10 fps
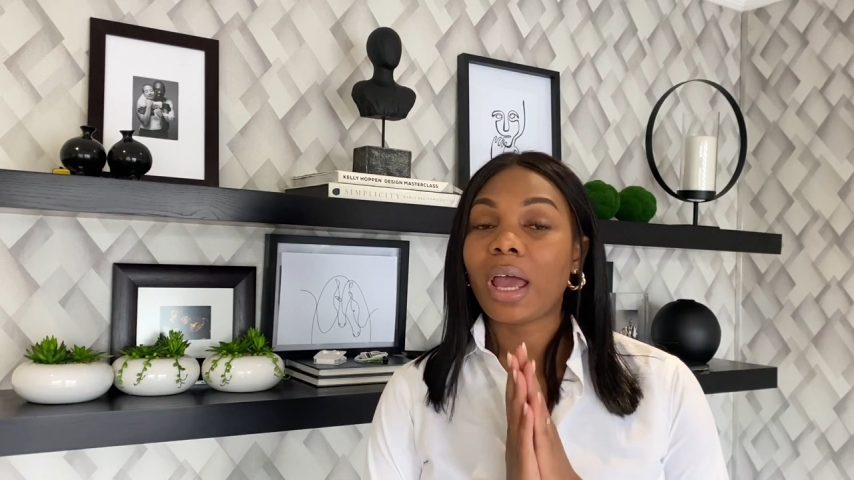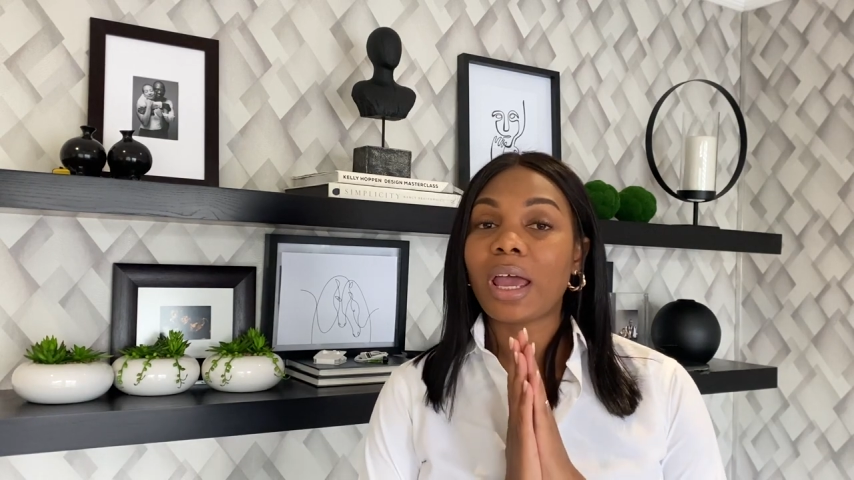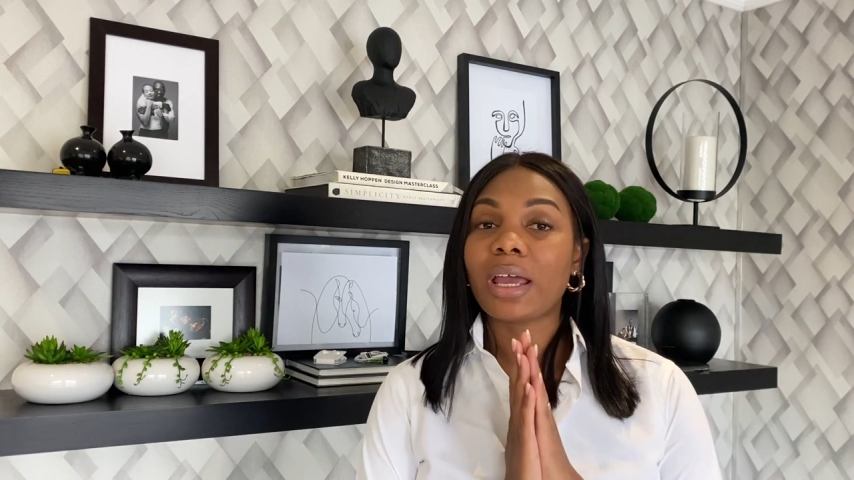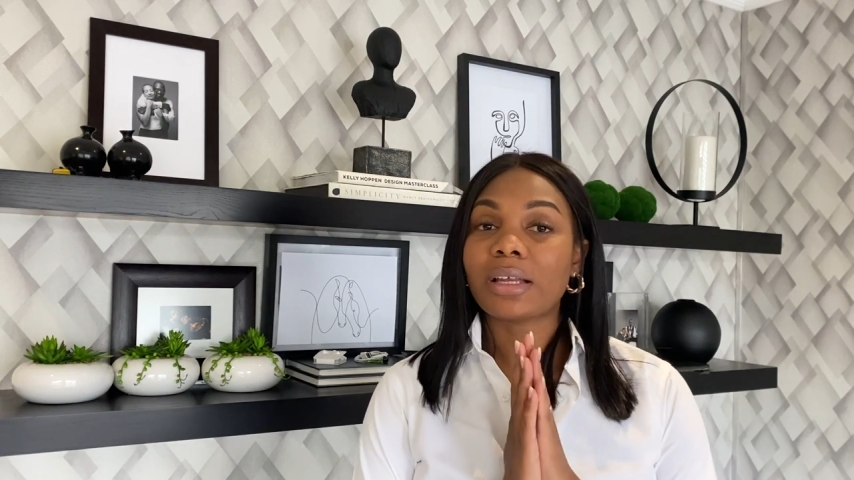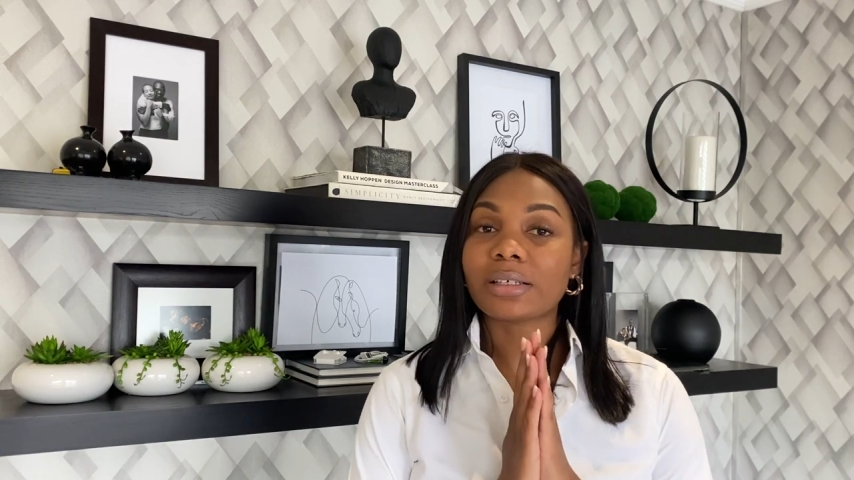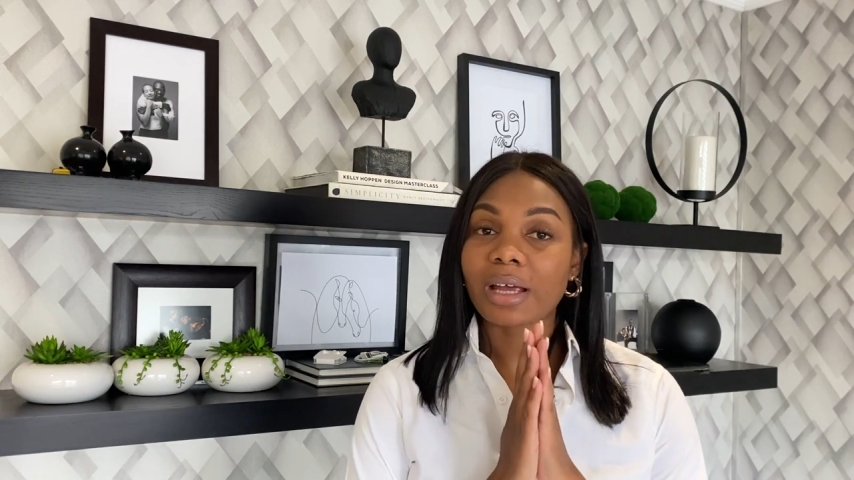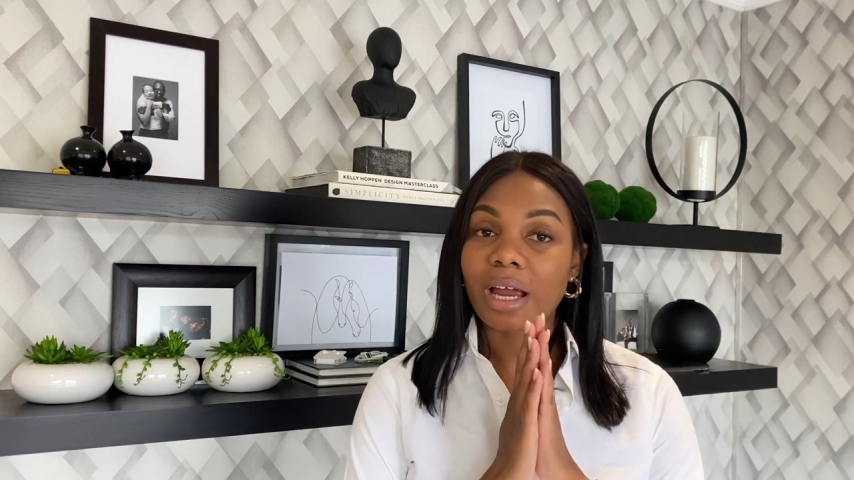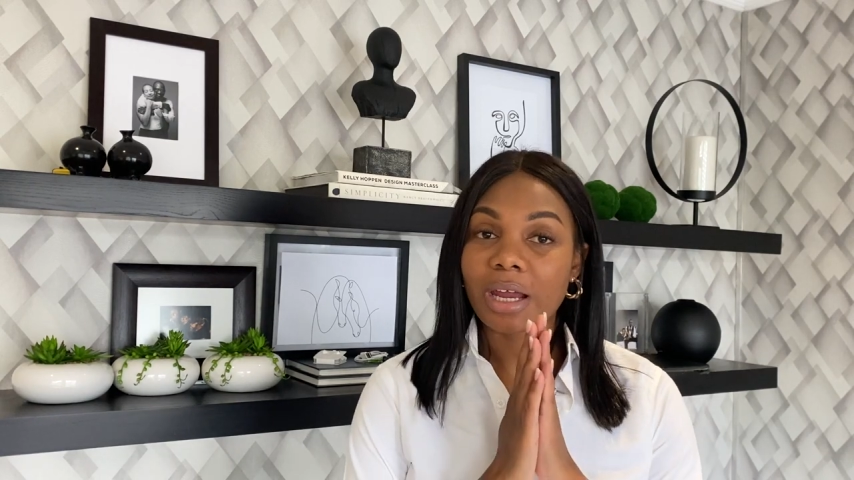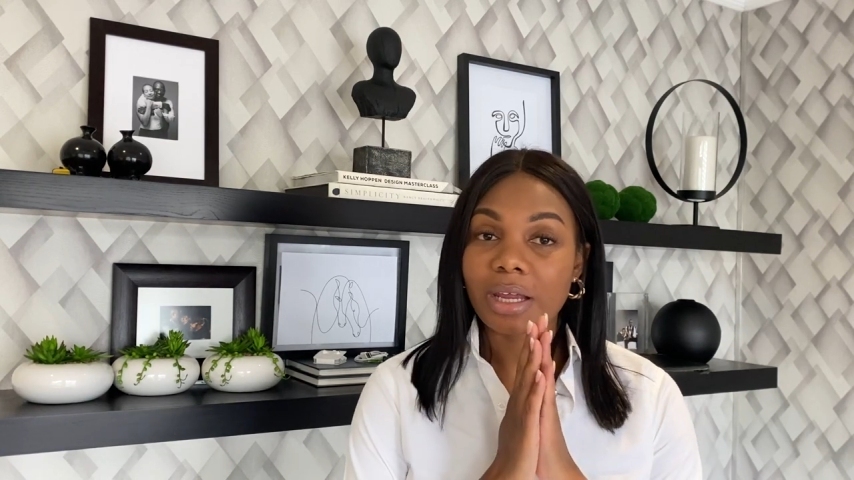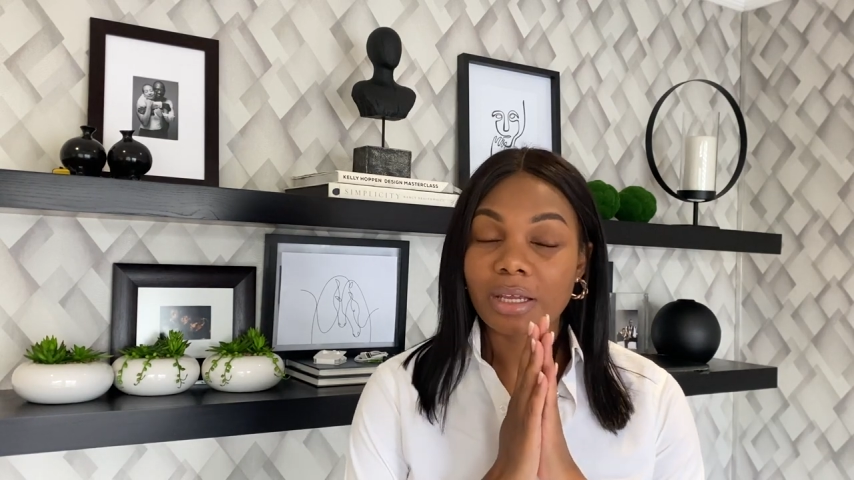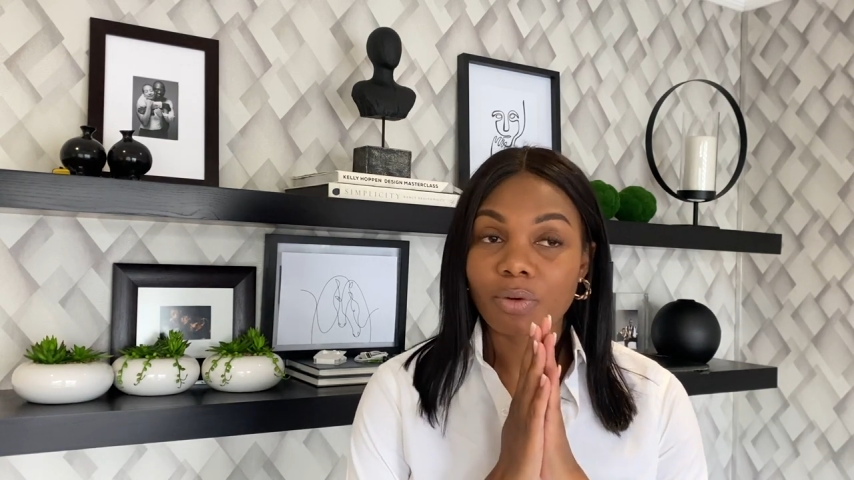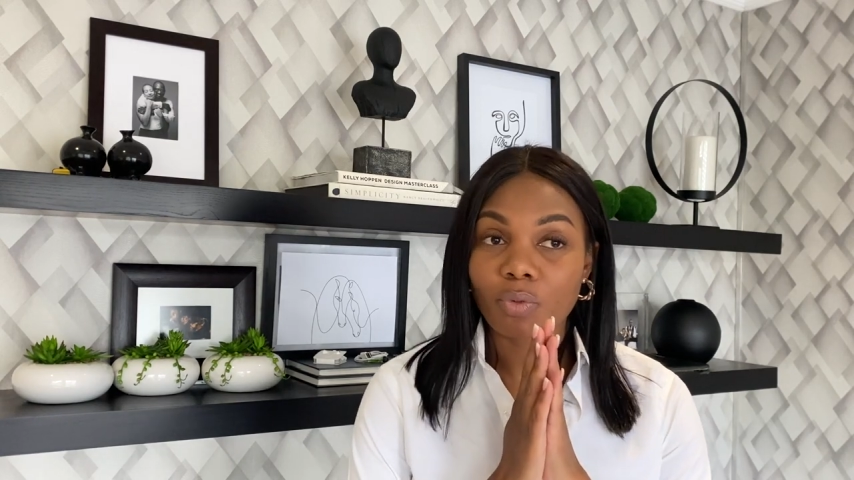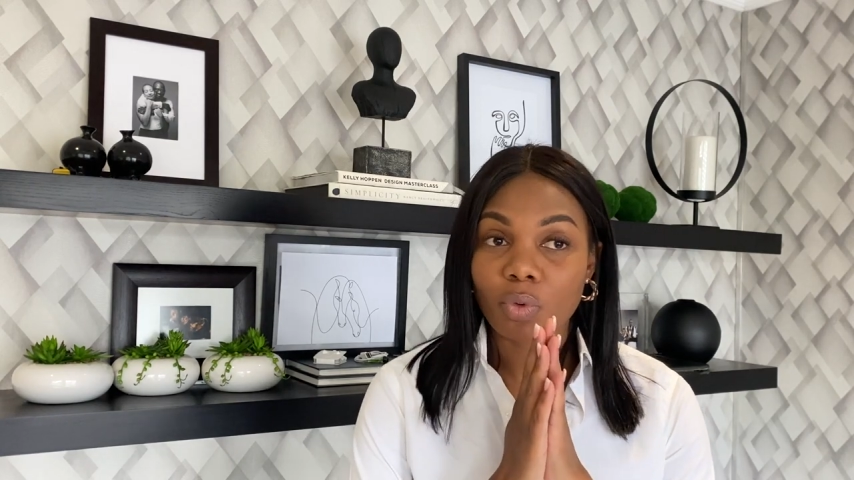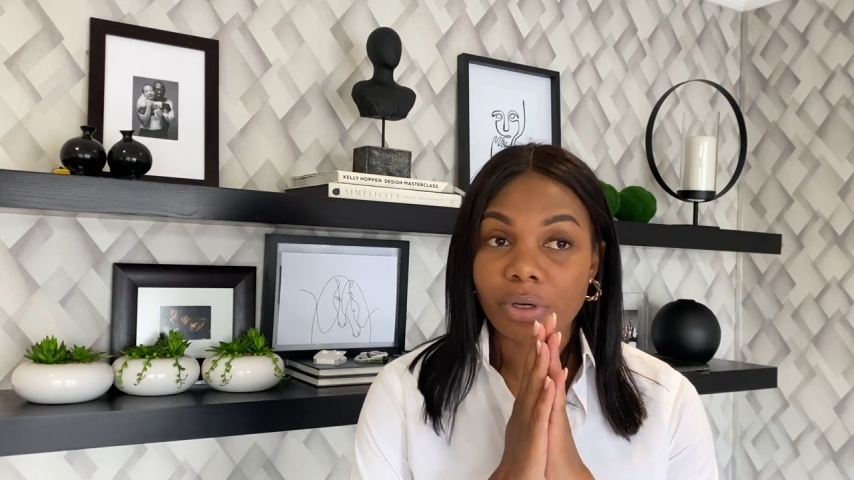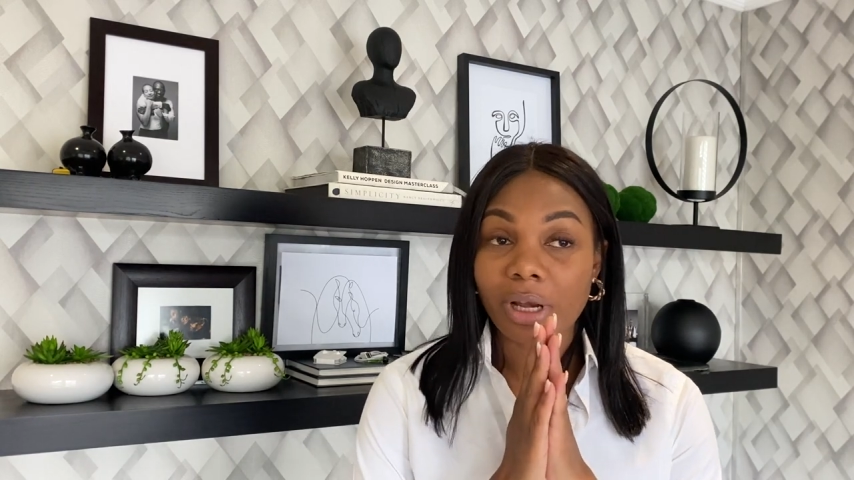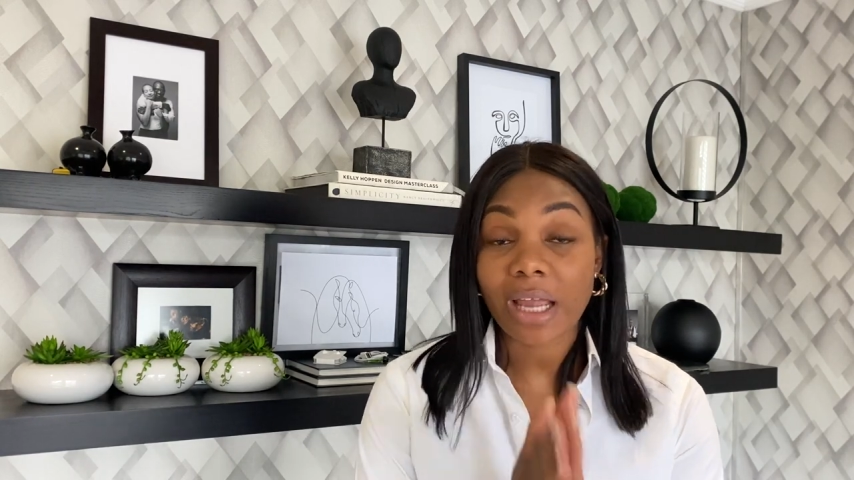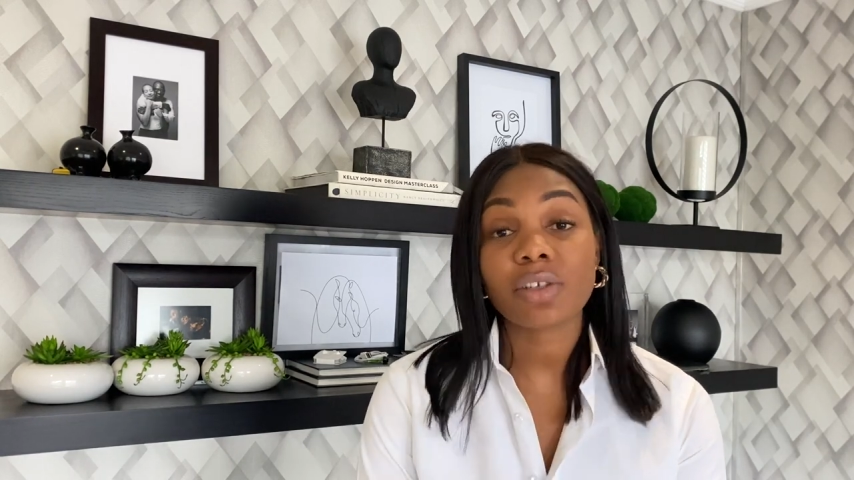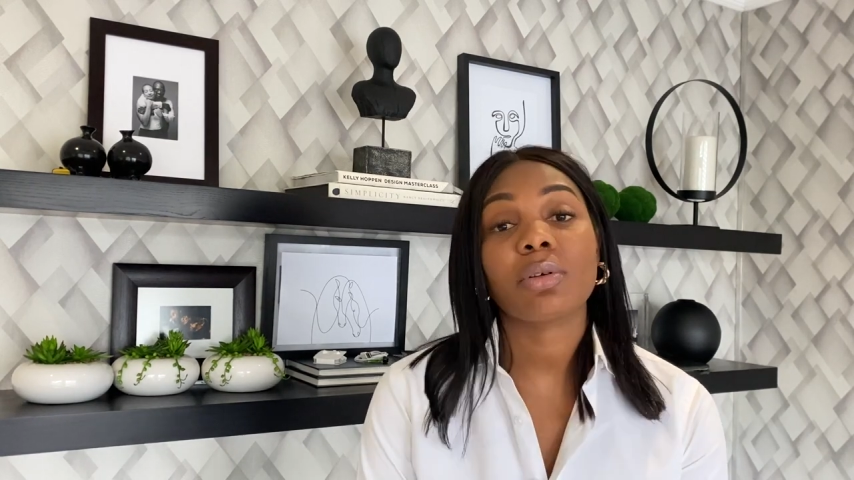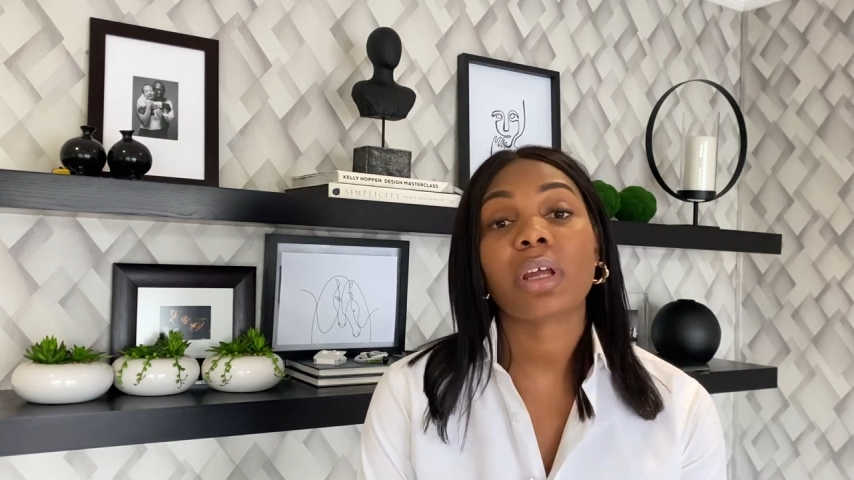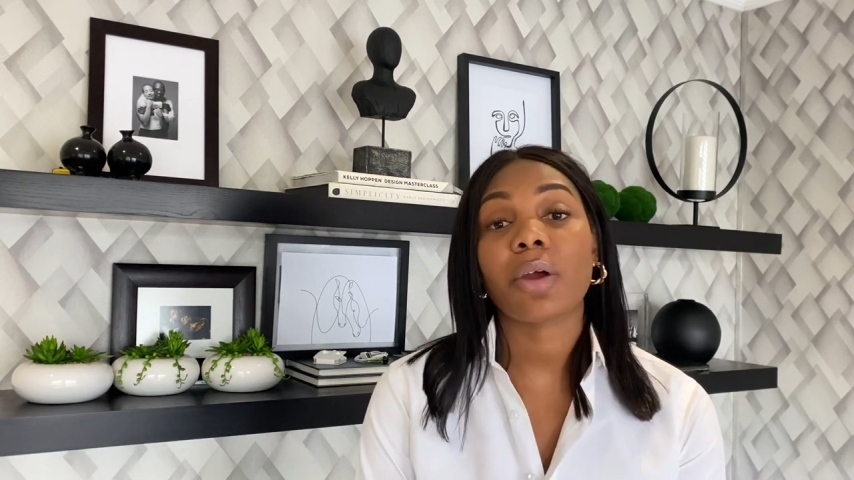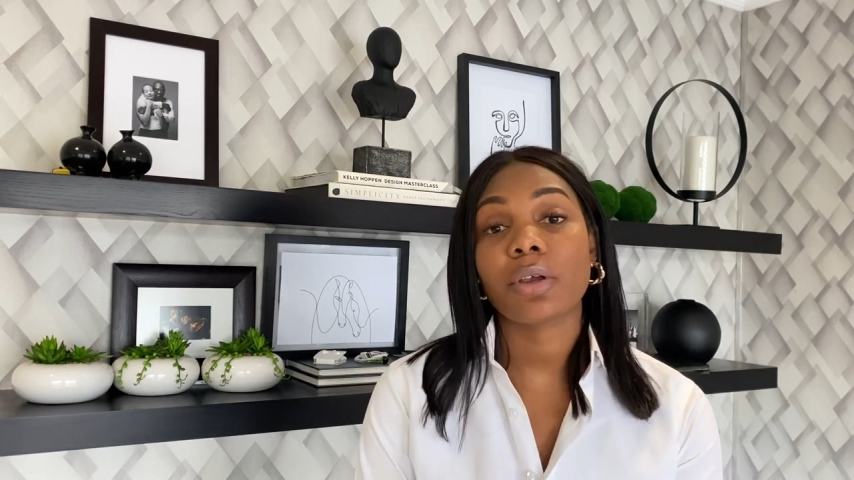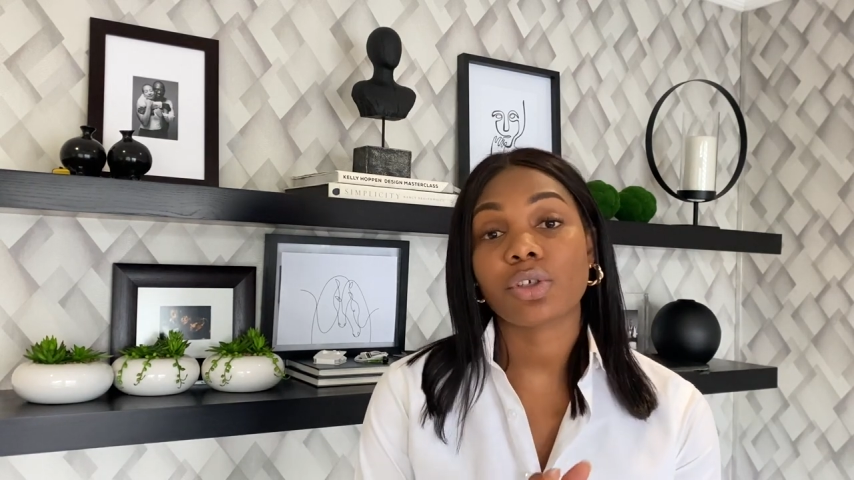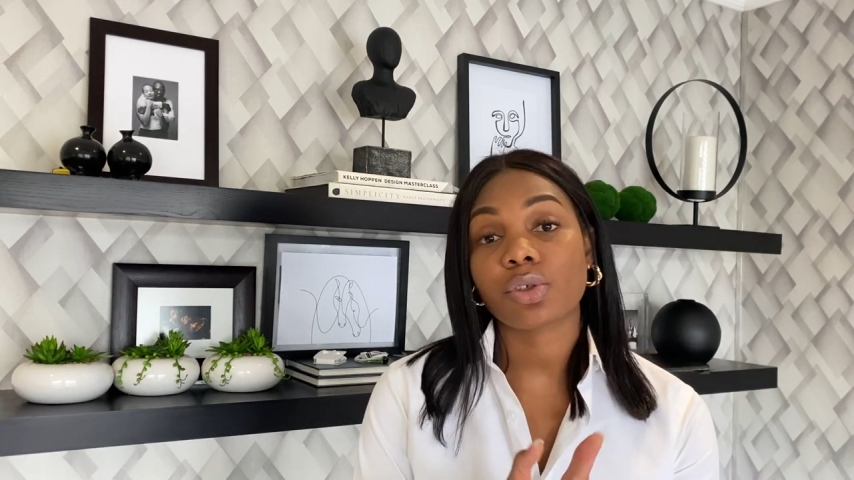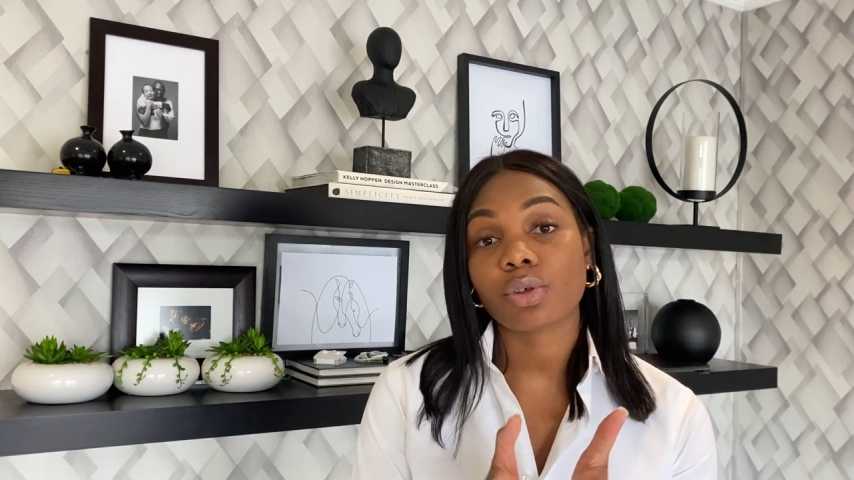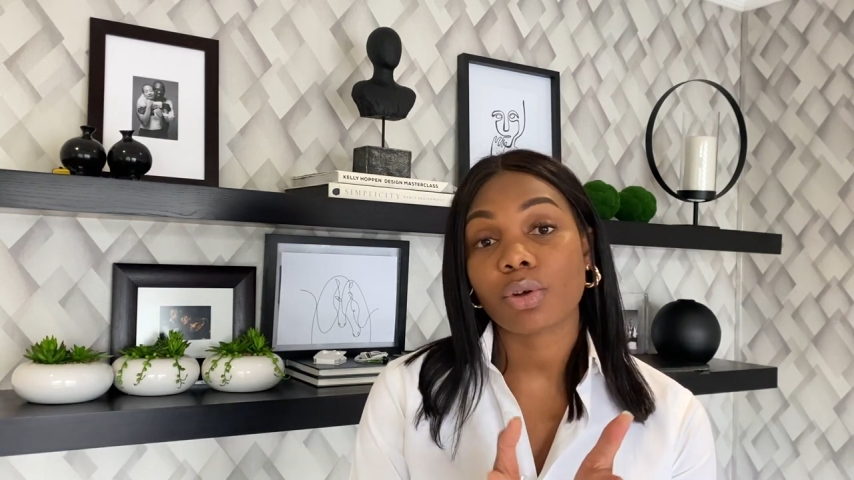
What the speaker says: and I would like to encourage you to